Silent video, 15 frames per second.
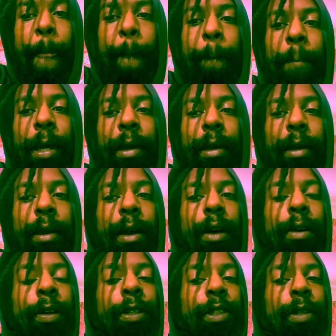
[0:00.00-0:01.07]
But
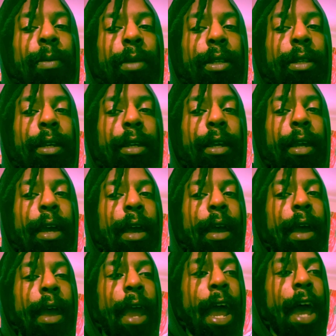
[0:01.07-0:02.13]
ultimately,
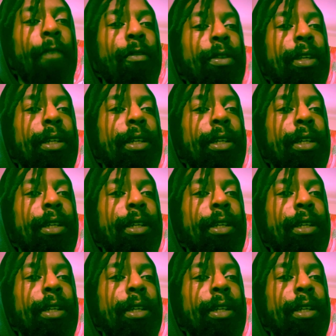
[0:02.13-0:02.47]
after the